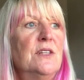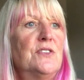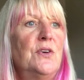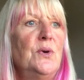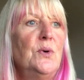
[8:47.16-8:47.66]

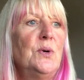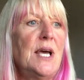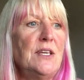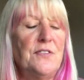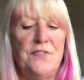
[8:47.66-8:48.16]
to
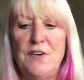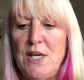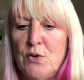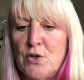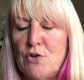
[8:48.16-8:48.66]
get your
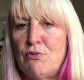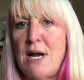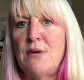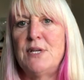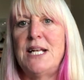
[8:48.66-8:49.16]
feet on the
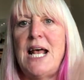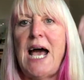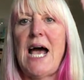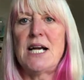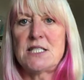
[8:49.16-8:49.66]
ground and
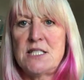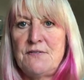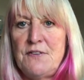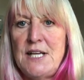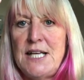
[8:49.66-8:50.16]

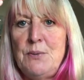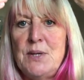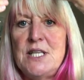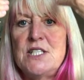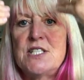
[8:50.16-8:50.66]
actively
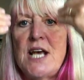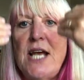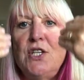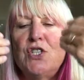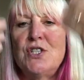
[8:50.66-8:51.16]
with
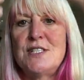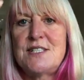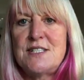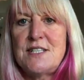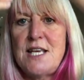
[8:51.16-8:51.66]
intention
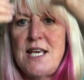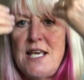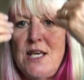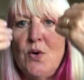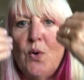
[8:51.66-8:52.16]

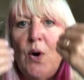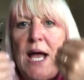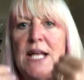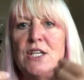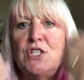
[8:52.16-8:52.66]
see your
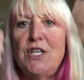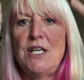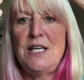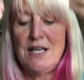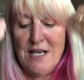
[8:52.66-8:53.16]

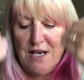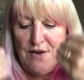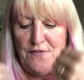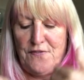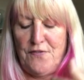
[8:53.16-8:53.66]
energy
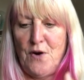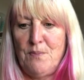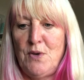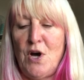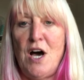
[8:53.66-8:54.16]

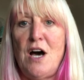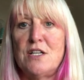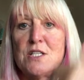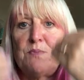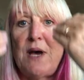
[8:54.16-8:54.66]
from your
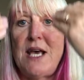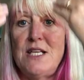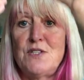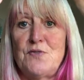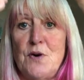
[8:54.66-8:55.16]
heart
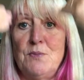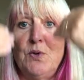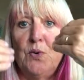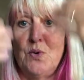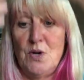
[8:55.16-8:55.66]
space, from
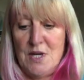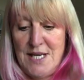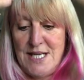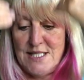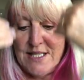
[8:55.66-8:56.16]
your
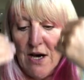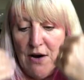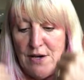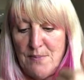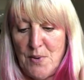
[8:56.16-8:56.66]

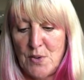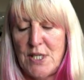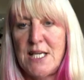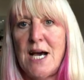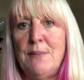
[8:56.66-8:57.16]
entire
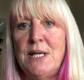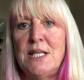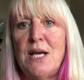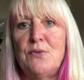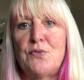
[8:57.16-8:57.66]
body, coming
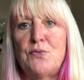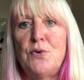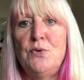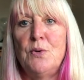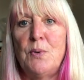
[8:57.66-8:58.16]
down
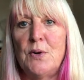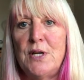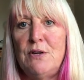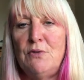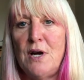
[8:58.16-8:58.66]
through your
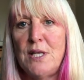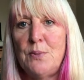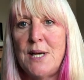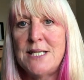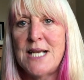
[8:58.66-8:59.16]
body, right the
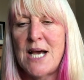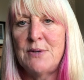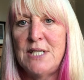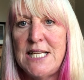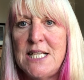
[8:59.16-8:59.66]
way down
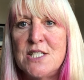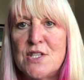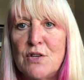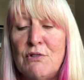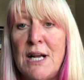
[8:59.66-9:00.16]
and into
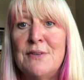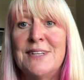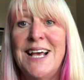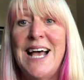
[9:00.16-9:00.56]
the ground